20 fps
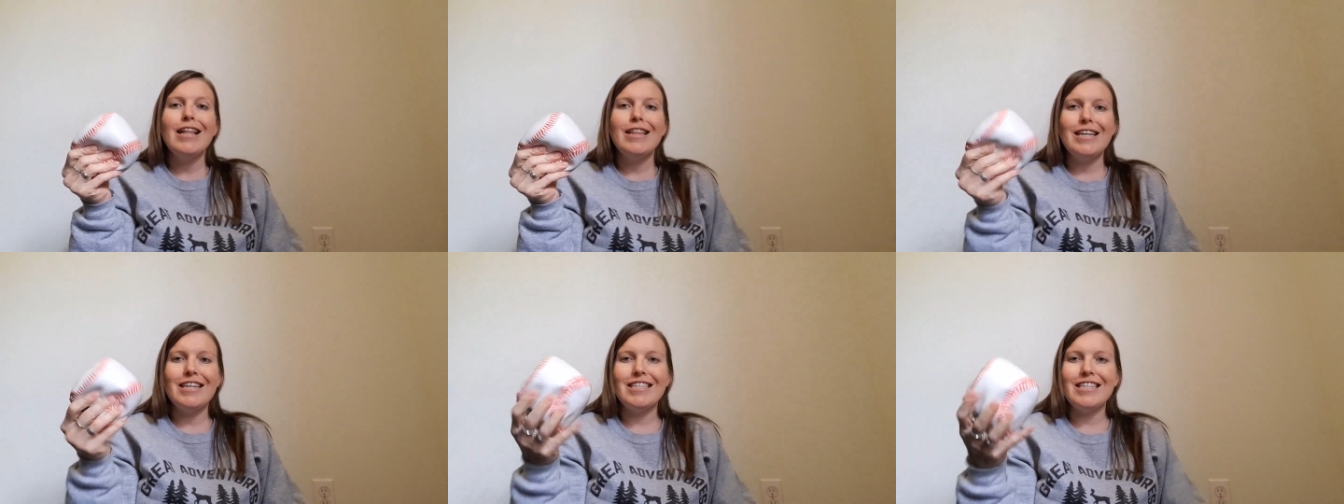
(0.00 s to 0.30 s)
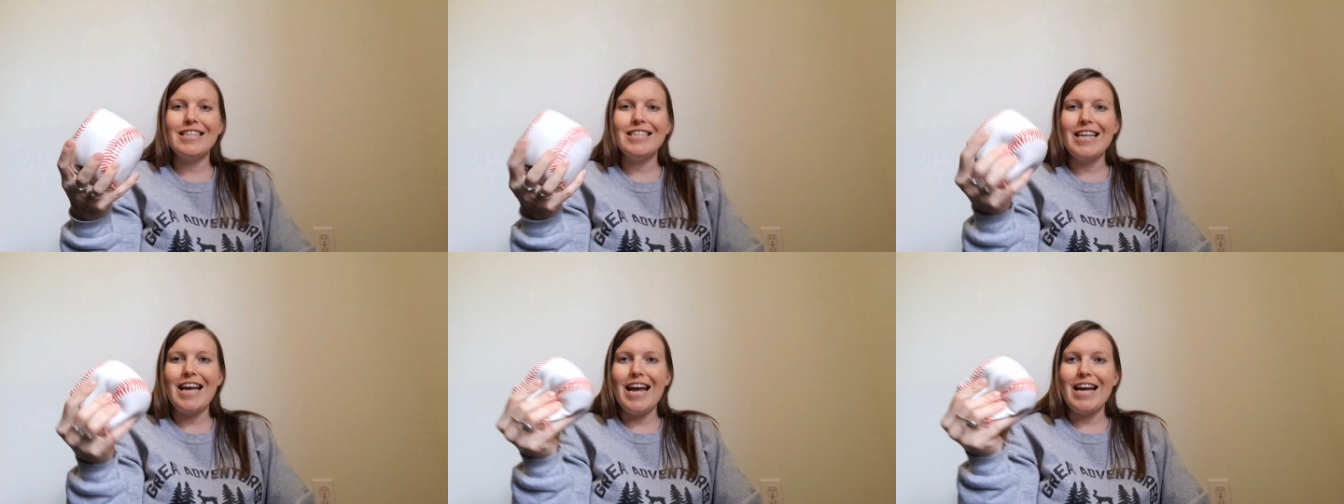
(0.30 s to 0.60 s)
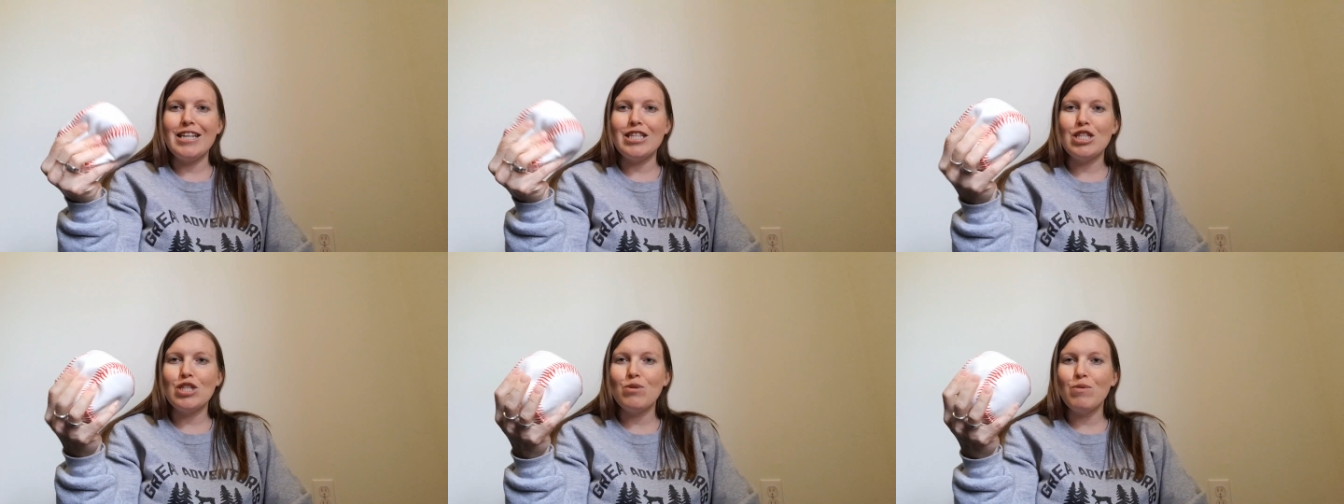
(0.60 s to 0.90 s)
This is
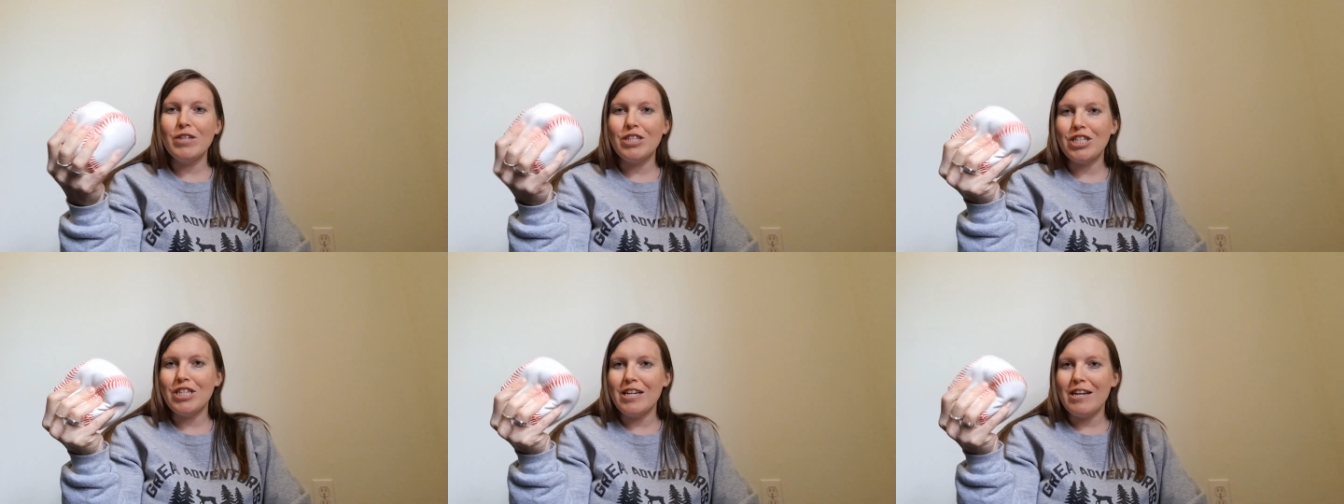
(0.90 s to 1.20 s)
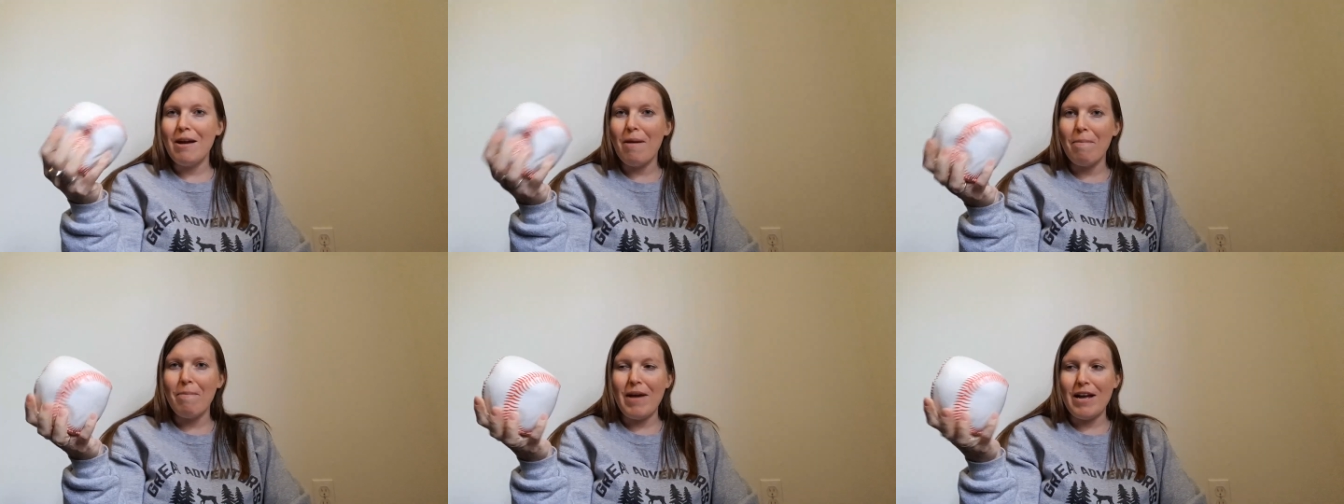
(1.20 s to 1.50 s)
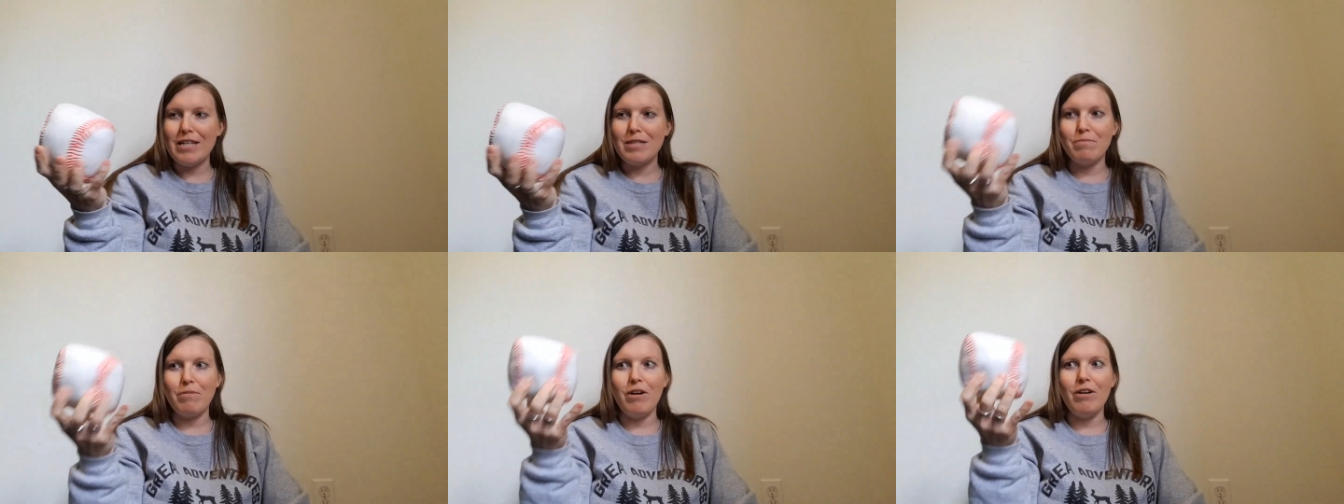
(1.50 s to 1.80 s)
a squishy
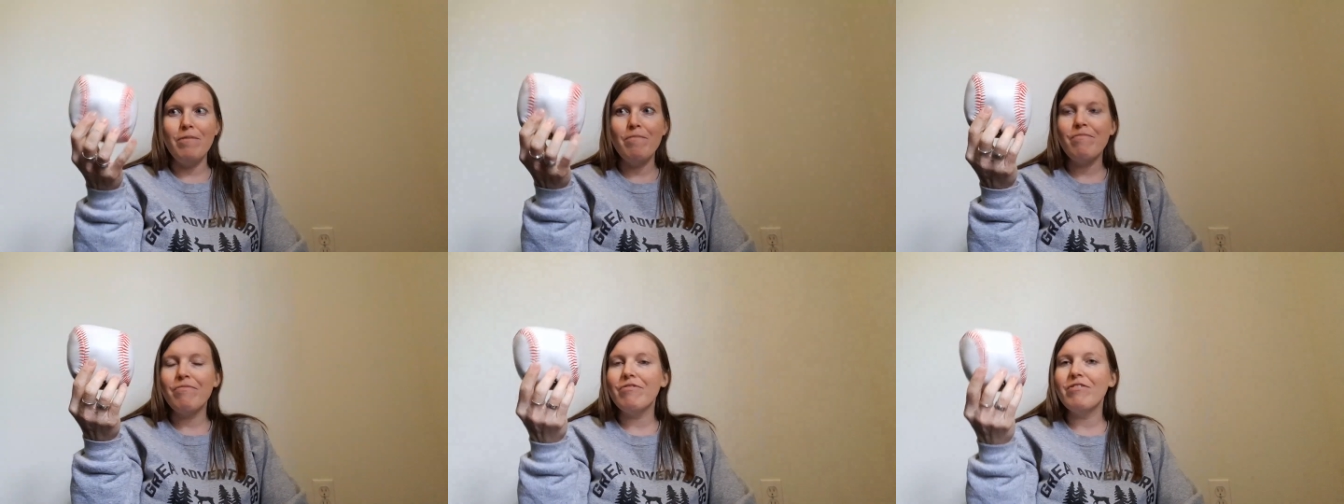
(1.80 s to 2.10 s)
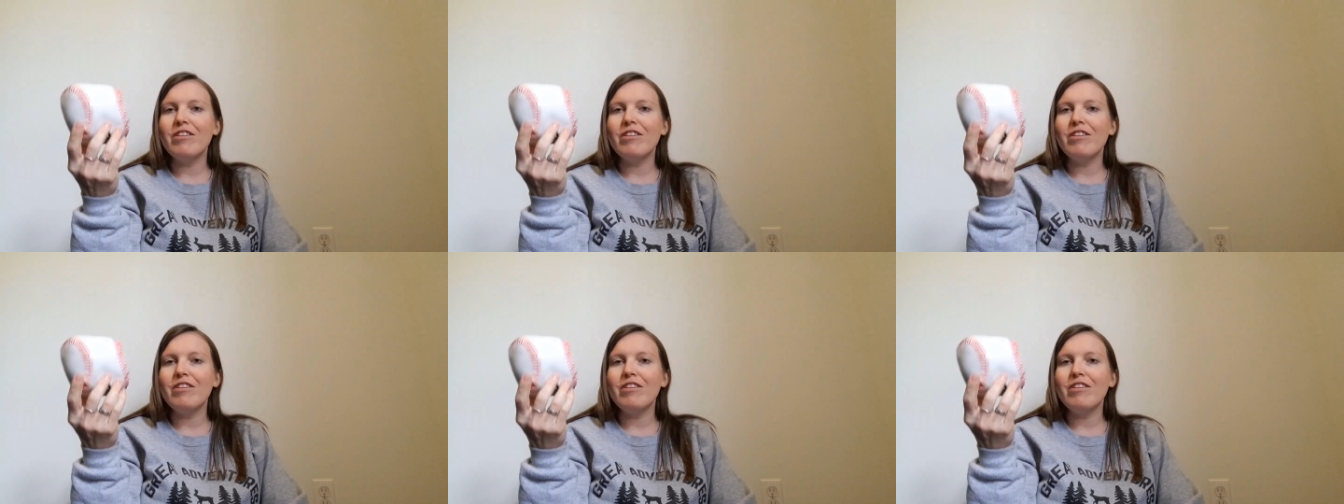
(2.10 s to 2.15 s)
baseball.